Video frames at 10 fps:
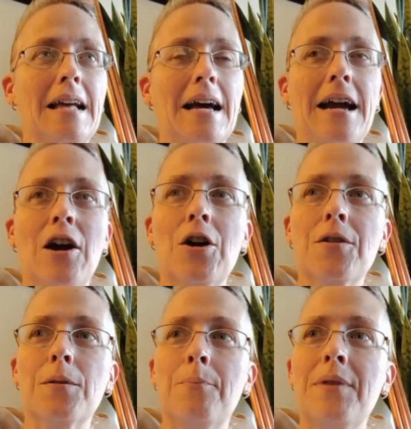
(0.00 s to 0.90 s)
I
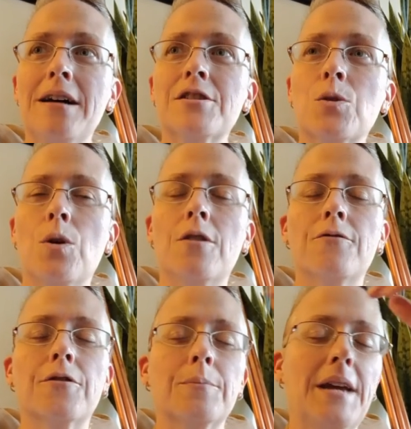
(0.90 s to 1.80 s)
heard the best quote
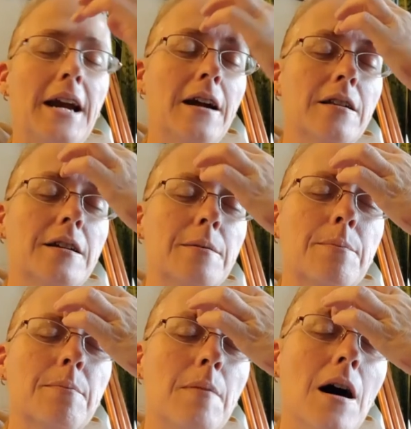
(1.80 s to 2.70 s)
from Carolyn
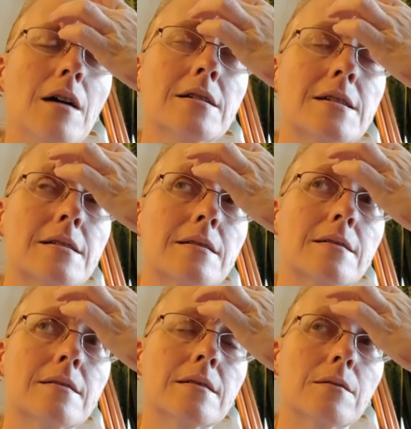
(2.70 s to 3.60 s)
Moss
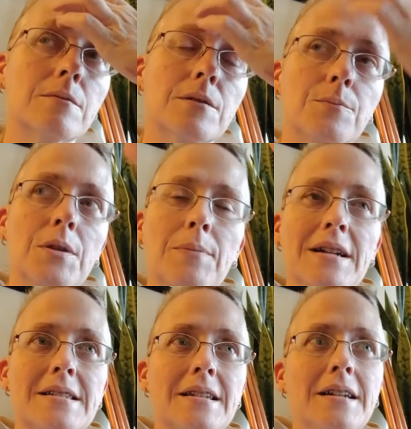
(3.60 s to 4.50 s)
Oh, the
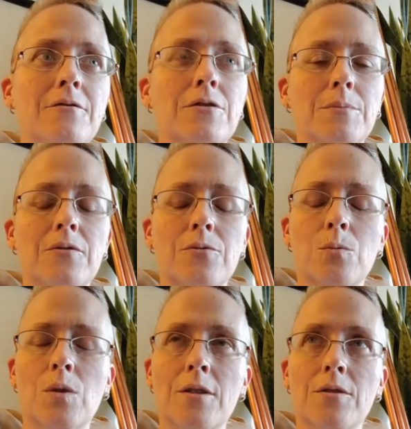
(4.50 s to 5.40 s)
best thing from
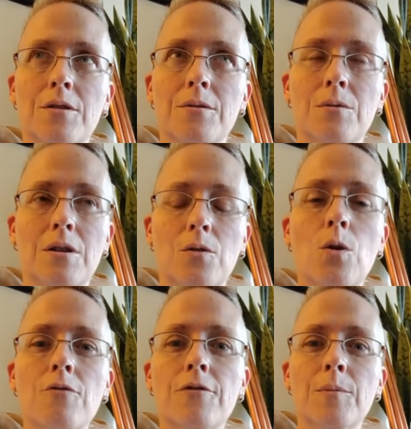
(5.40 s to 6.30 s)
one of the uh,
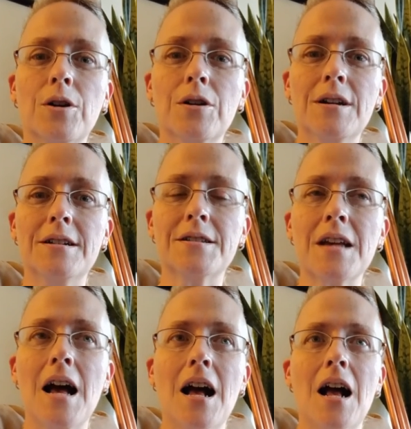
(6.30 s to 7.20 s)
quote from her is,
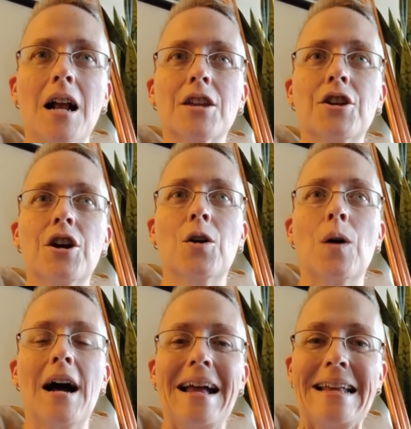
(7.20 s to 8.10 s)
you know,
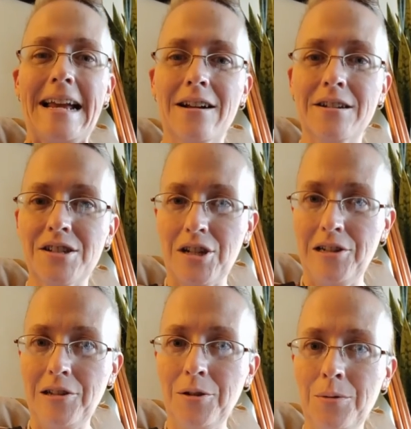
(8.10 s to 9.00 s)
I
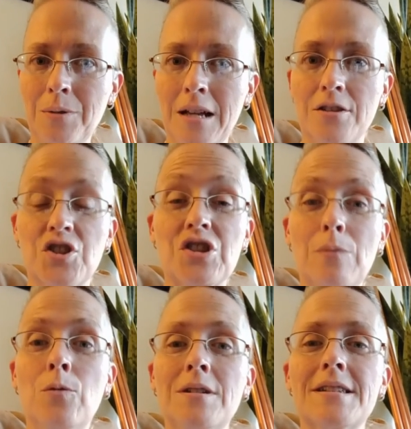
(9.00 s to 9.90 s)
guarantee you
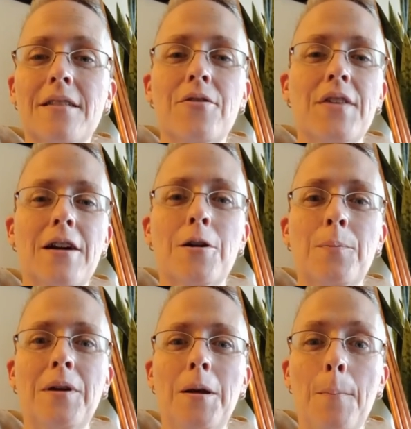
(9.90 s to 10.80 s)
someone's in
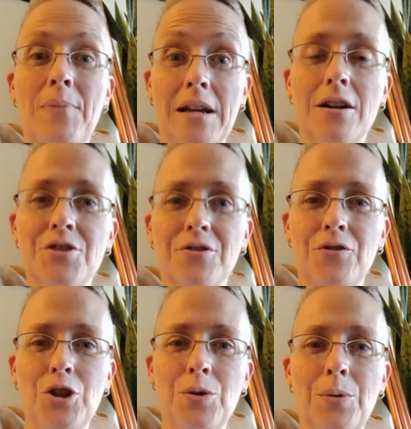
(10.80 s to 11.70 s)
therapy because of
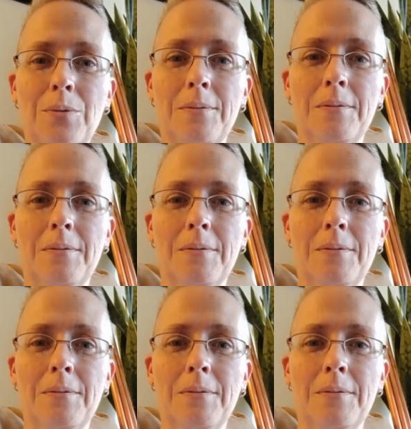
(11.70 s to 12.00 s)
you.